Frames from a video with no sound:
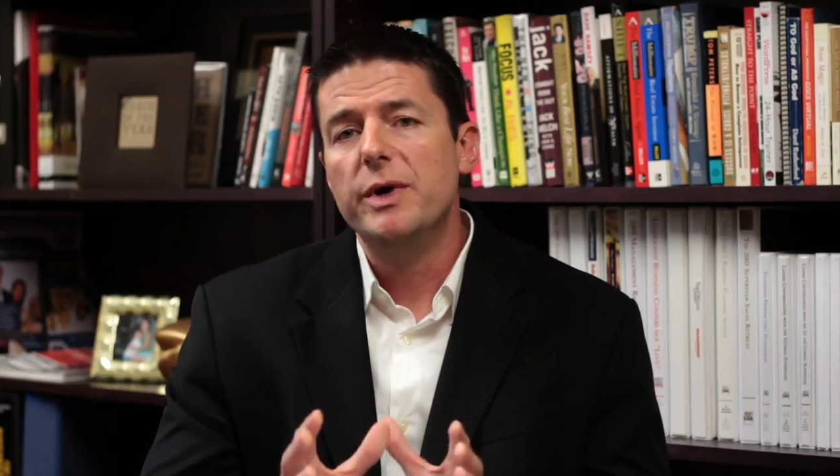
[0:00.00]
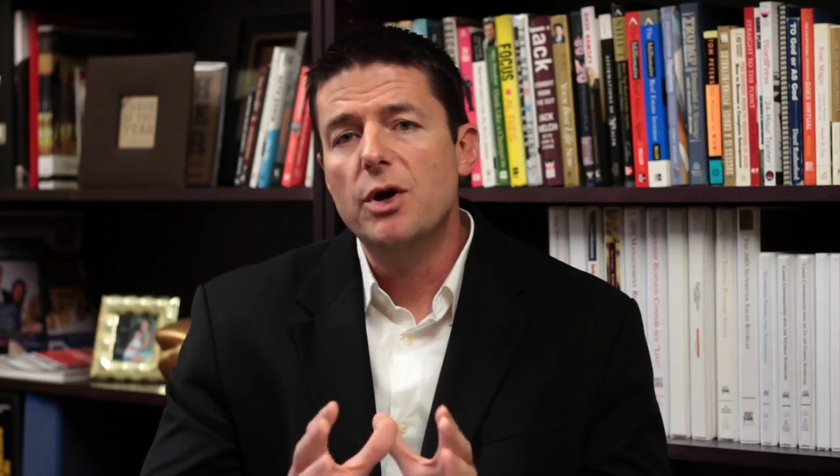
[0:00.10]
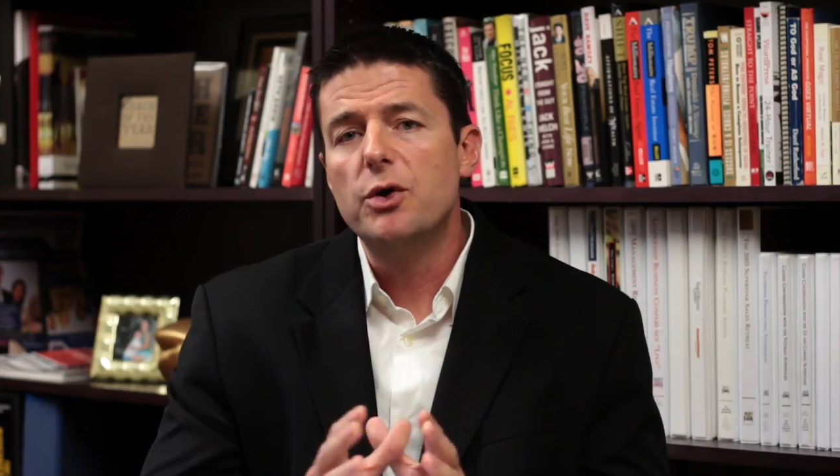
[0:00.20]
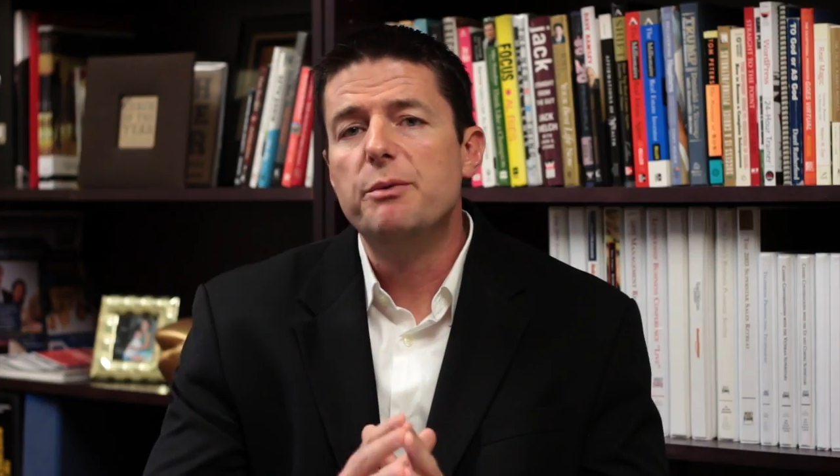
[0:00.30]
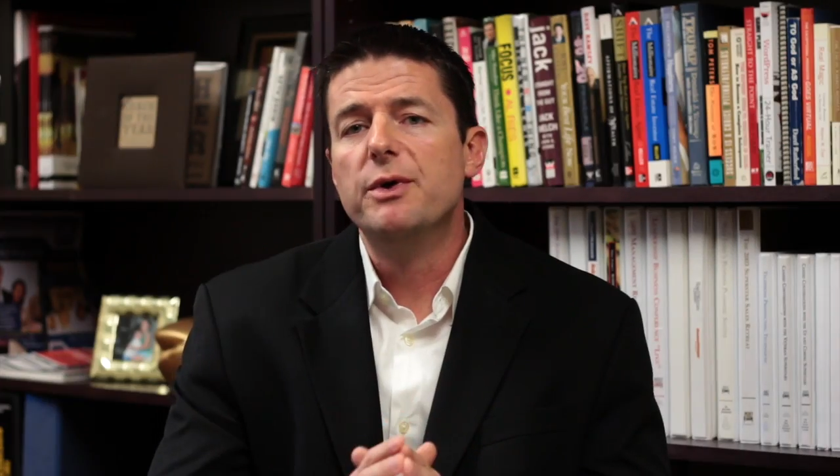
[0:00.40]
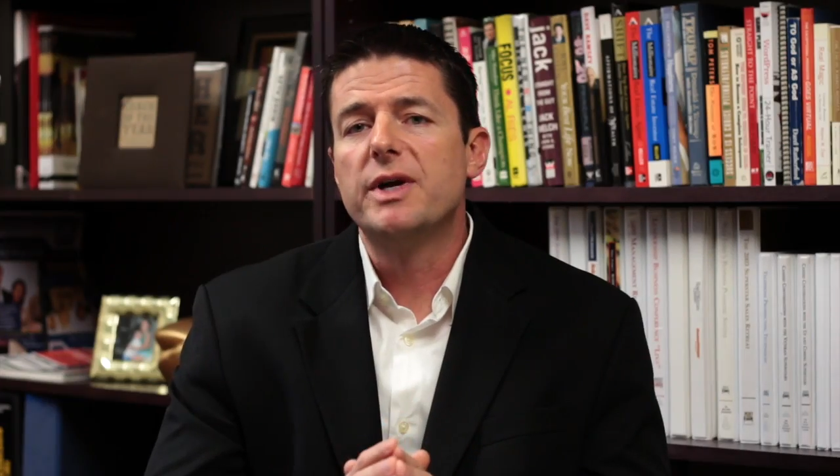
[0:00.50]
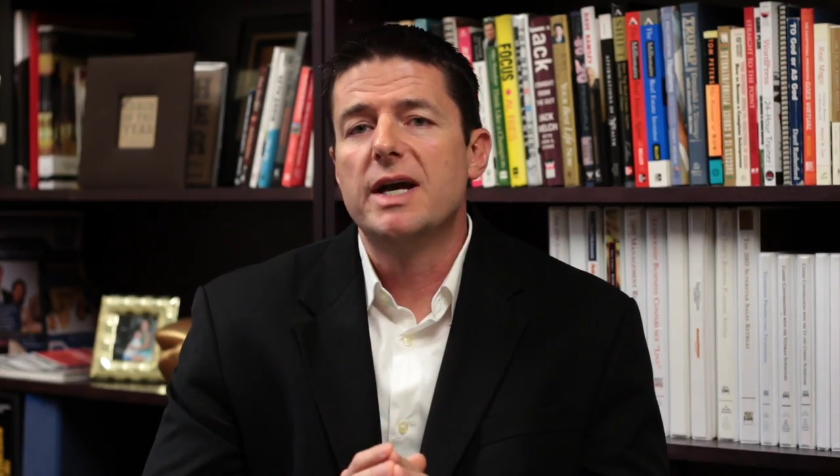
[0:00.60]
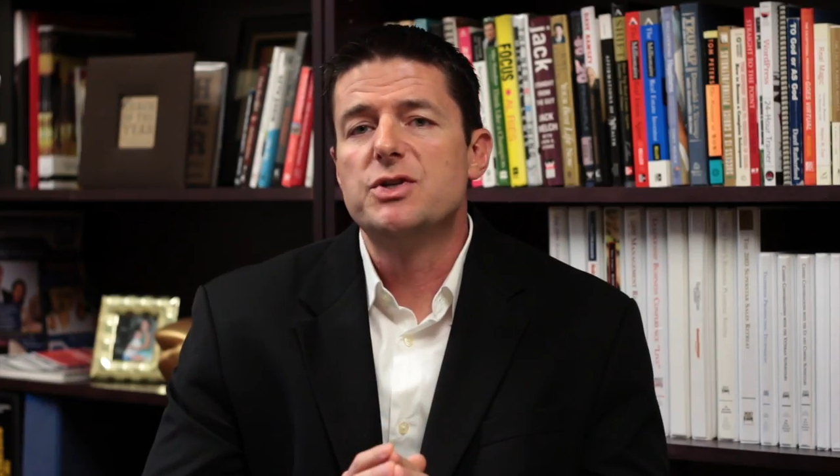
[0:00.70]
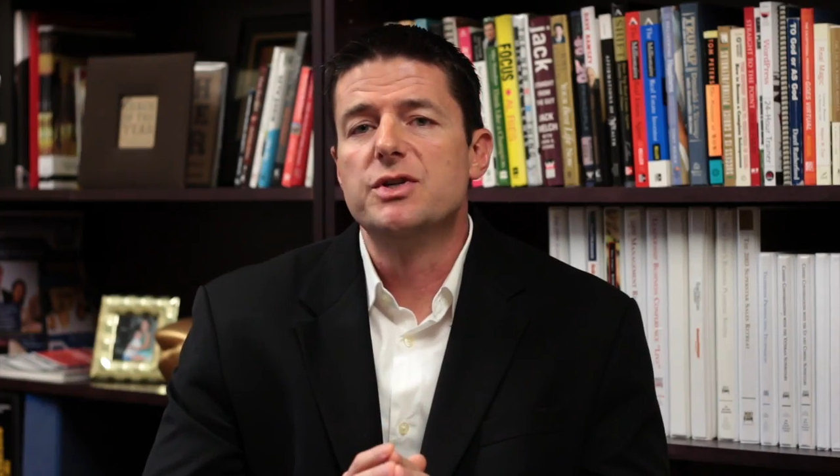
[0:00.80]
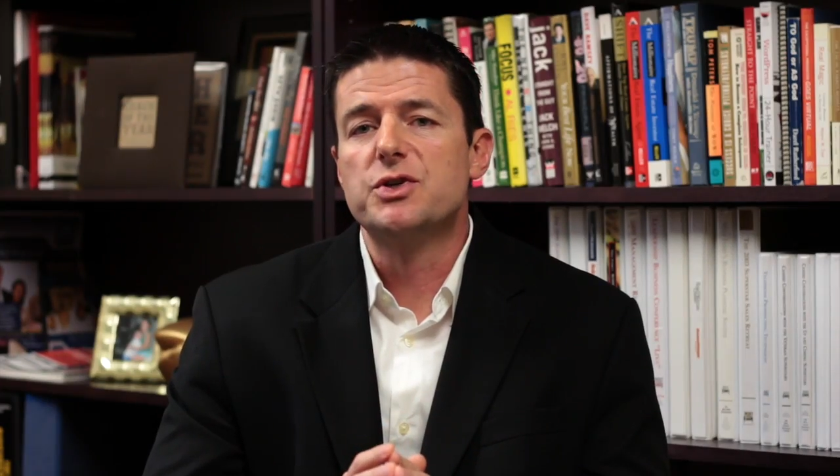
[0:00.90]
We know
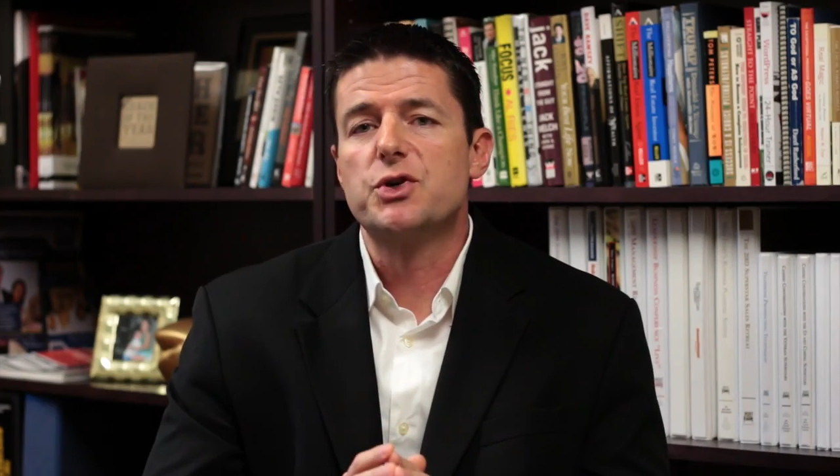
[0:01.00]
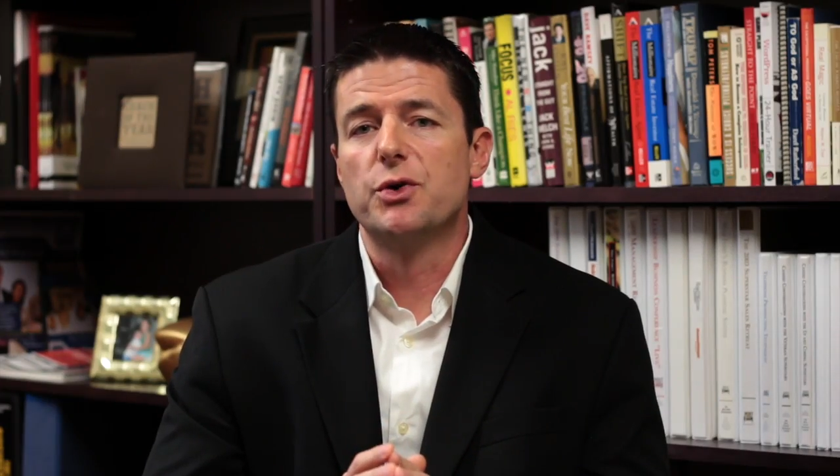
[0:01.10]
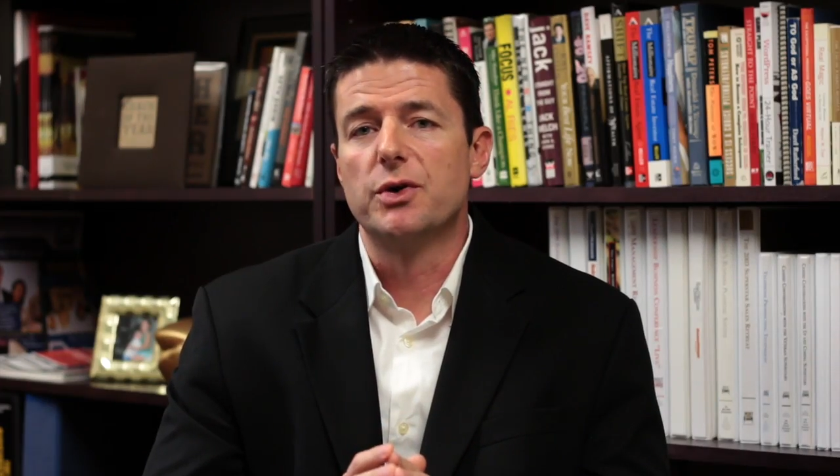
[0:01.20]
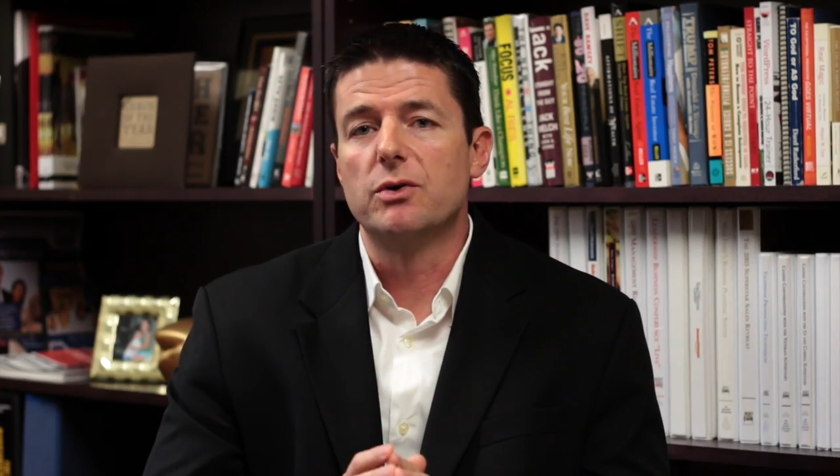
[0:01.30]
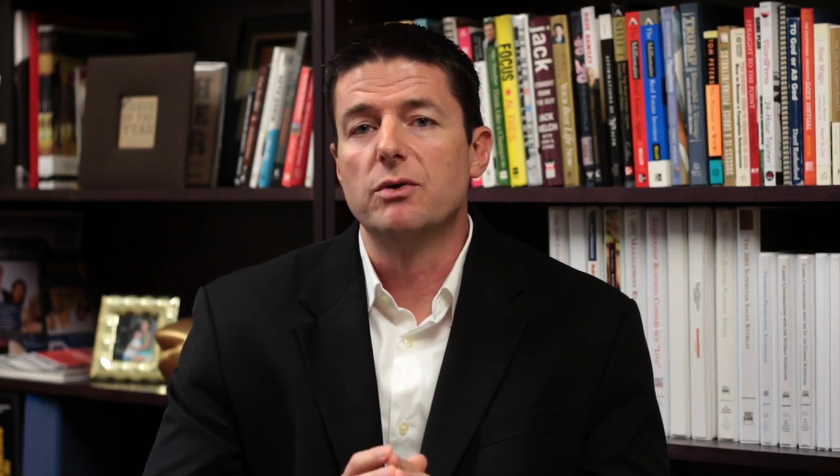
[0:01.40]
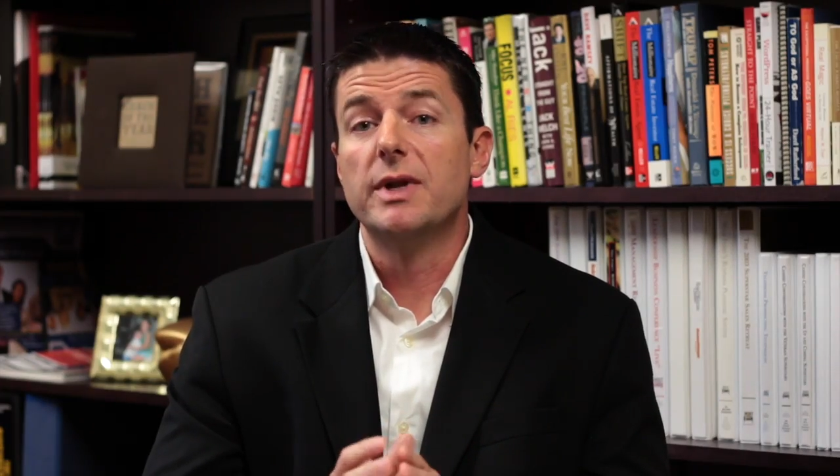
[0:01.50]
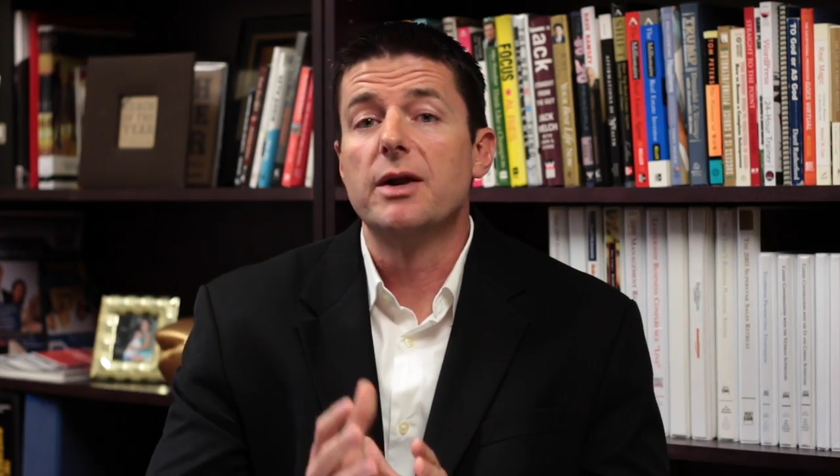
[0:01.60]
communication is critical,